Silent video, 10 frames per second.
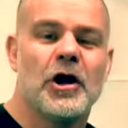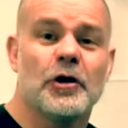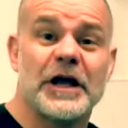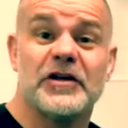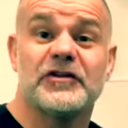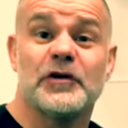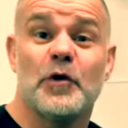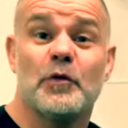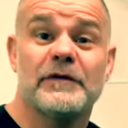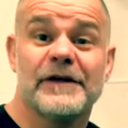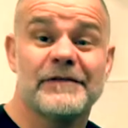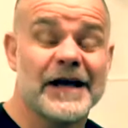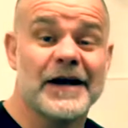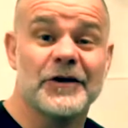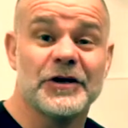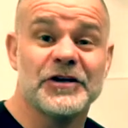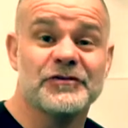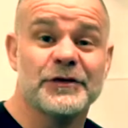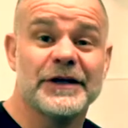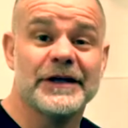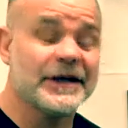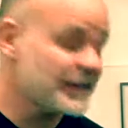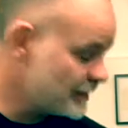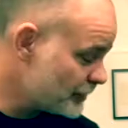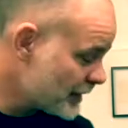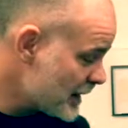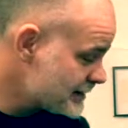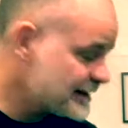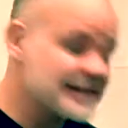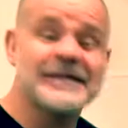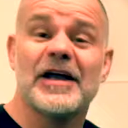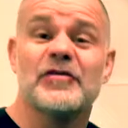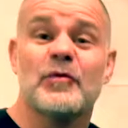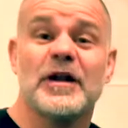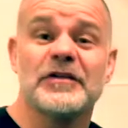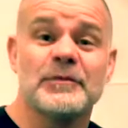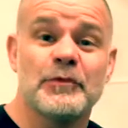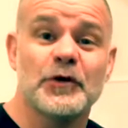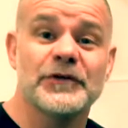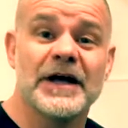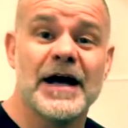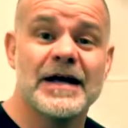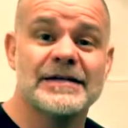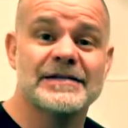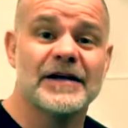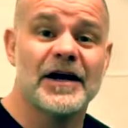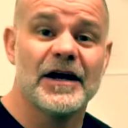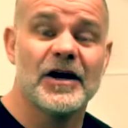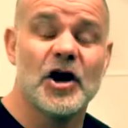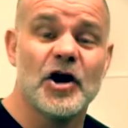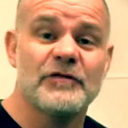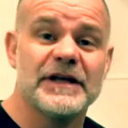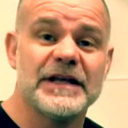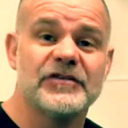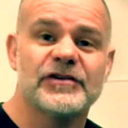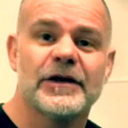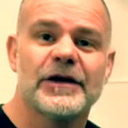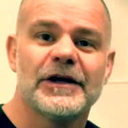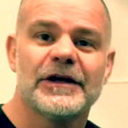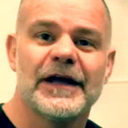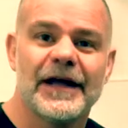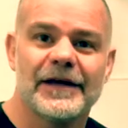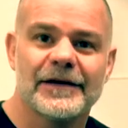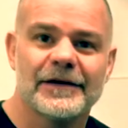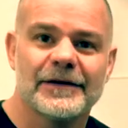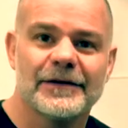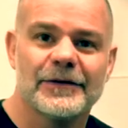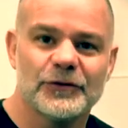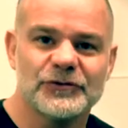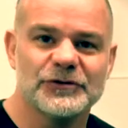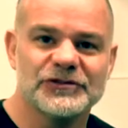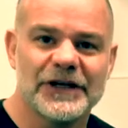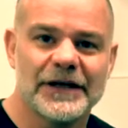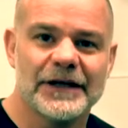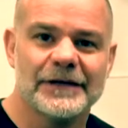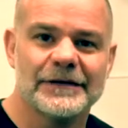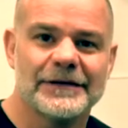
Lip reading: Okay, so we've got a little history, a little context, as well as some pros and cons of each. Hank, which one should I get?